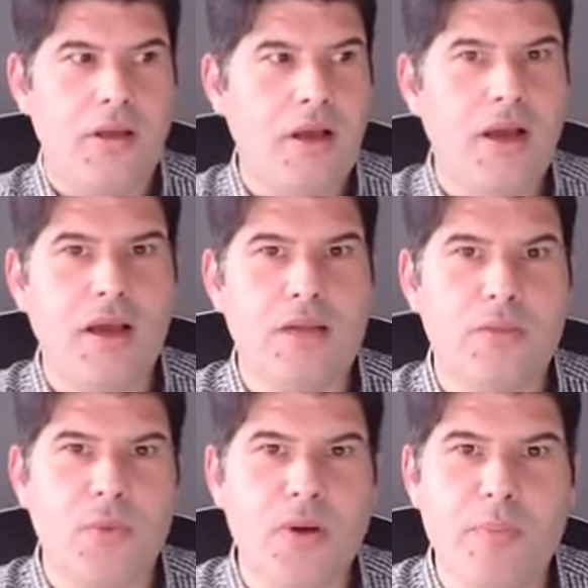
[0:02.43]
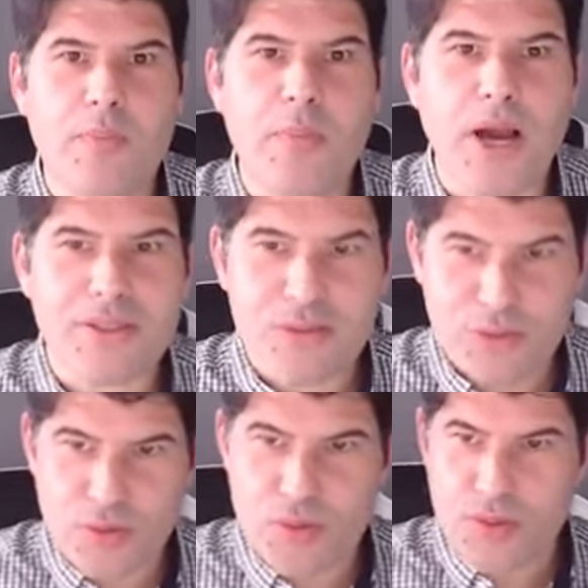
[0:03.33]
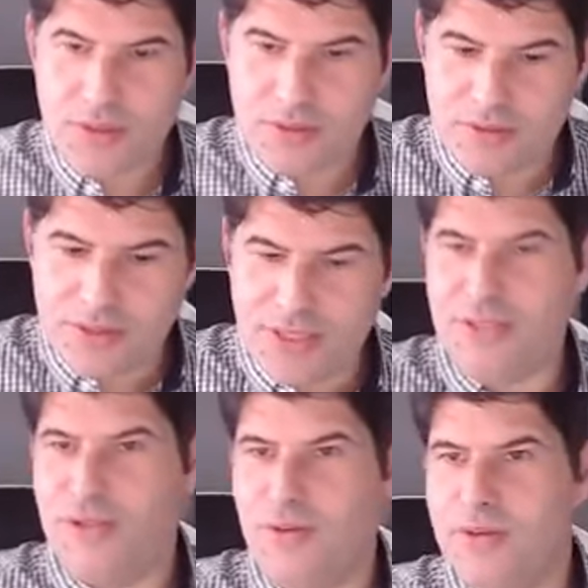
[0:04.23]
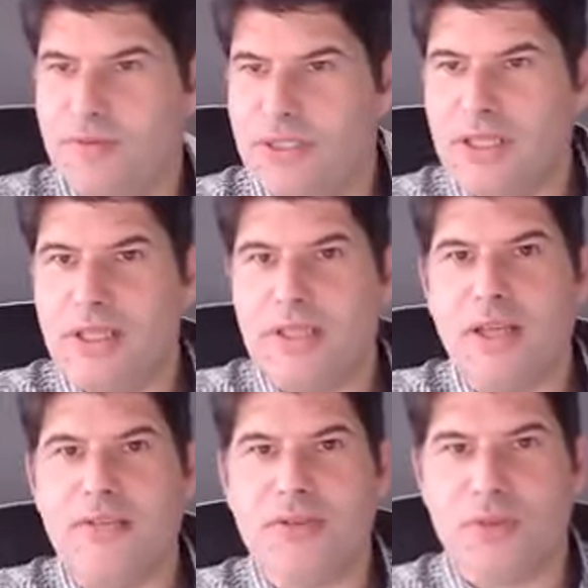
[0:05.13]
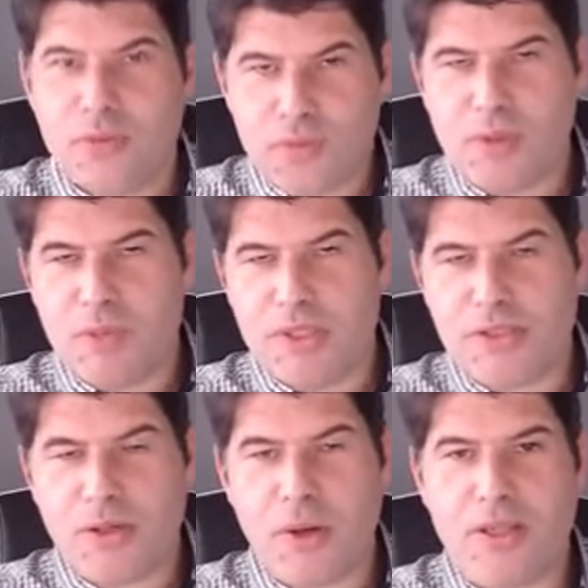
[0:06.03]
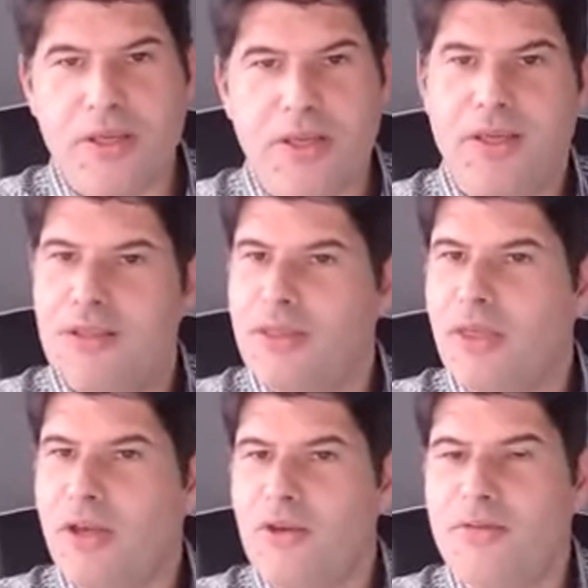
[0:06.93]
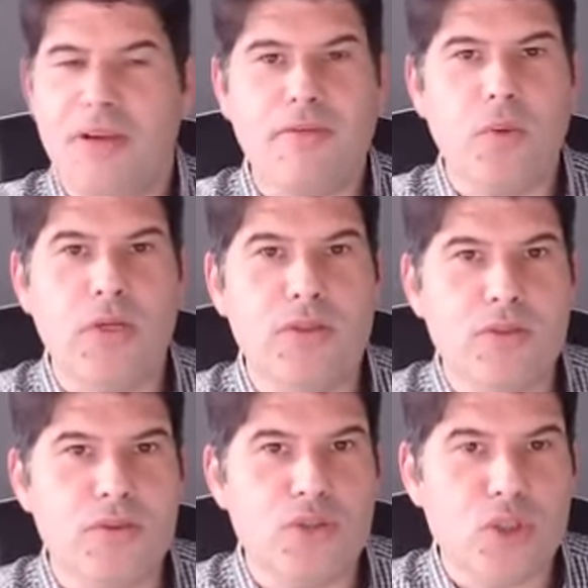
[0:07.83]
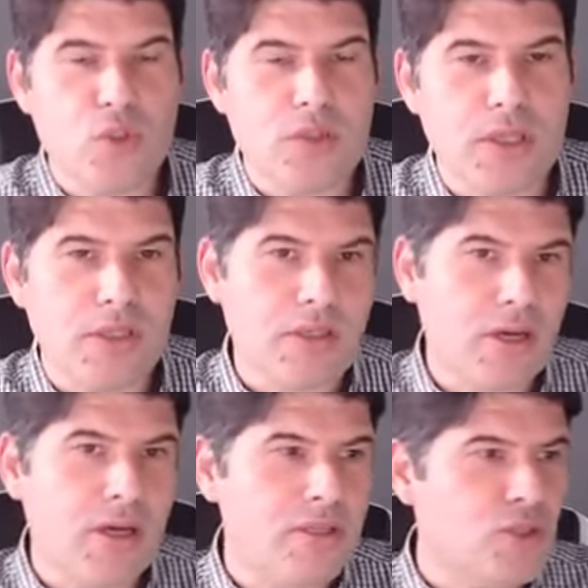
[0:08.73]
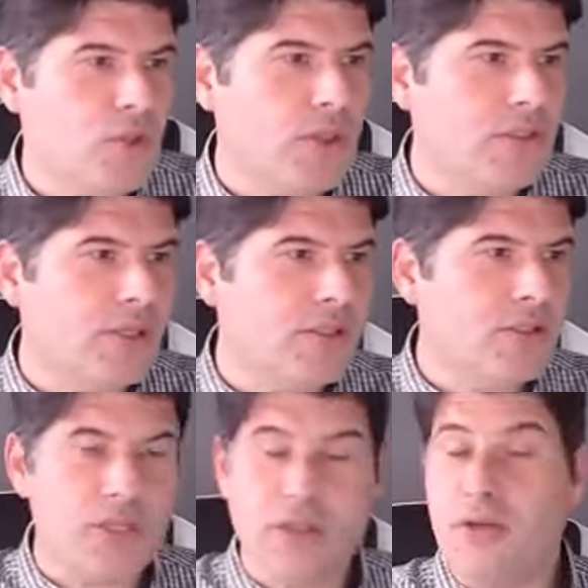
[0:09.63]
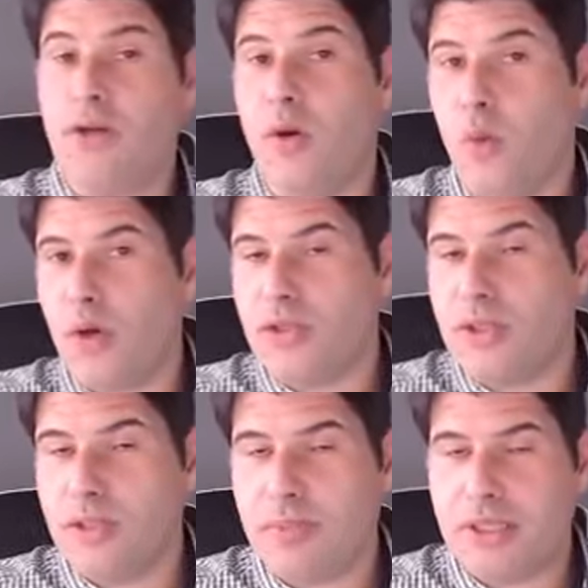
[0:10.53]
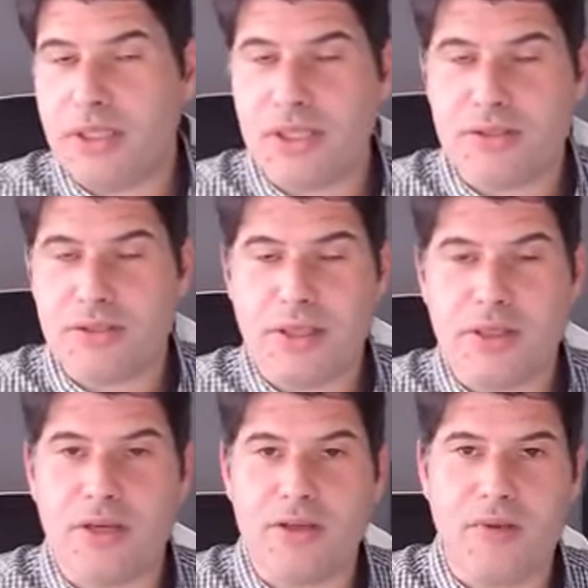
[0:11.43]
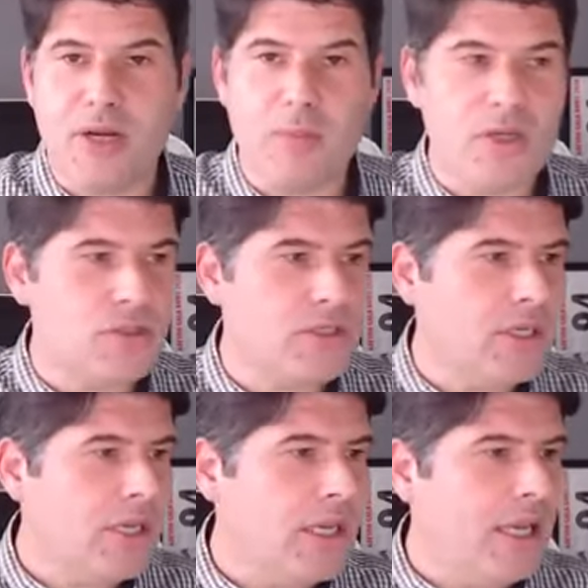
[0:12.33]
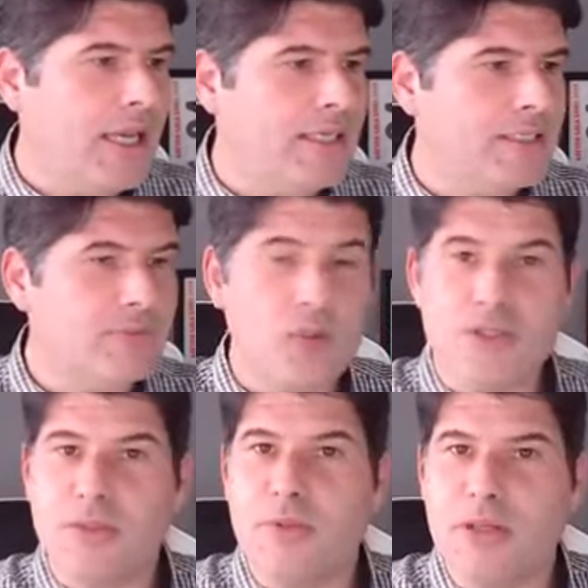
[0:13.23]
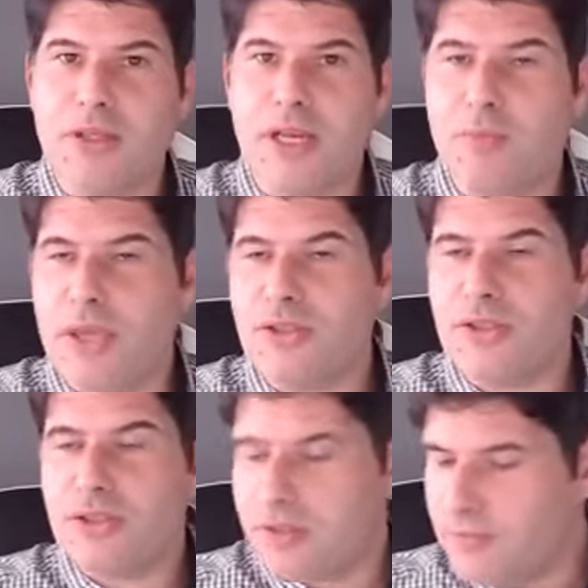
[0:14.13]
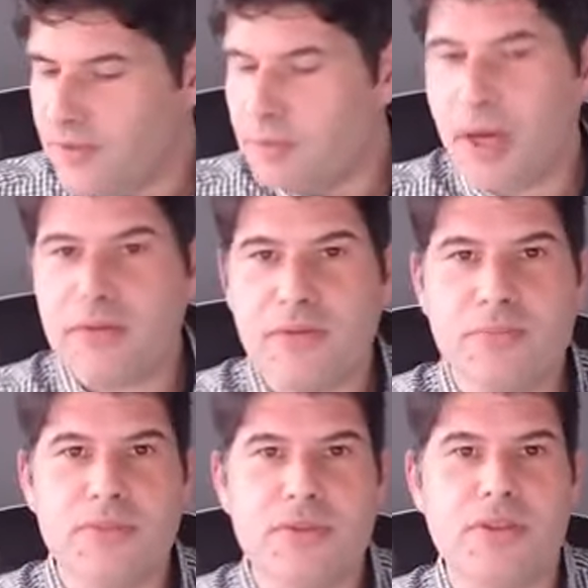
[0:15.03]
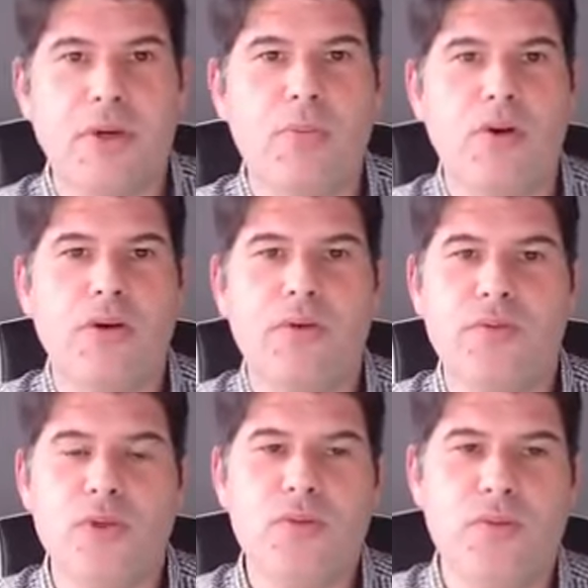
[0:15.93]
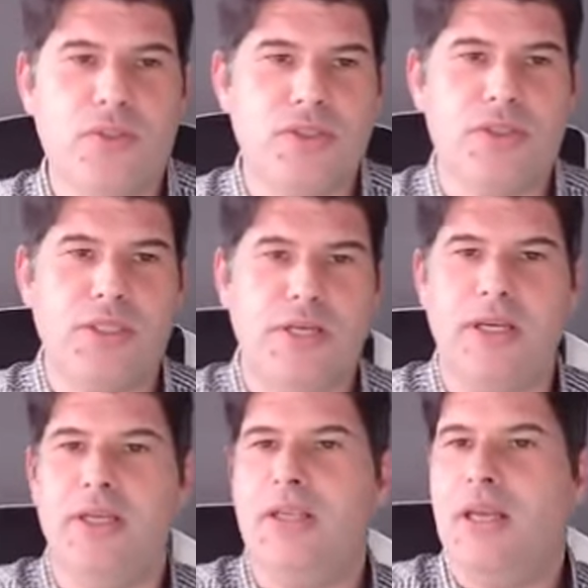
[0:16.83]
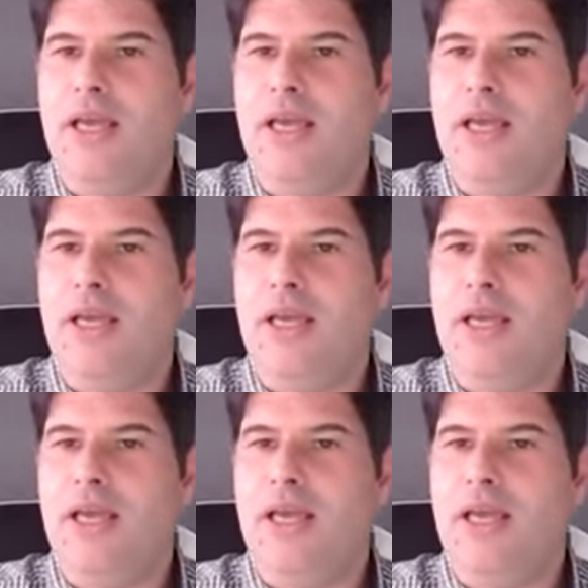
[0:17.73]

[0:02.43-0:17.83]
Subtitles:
And welcome back to day 2 of the Daily Live Show with me, Scott. Thank you for everyone who tuned in and joined in yesterday or watched the replay yesterday. Thank you very much. Got some great messages and feedback from some of you, which is great.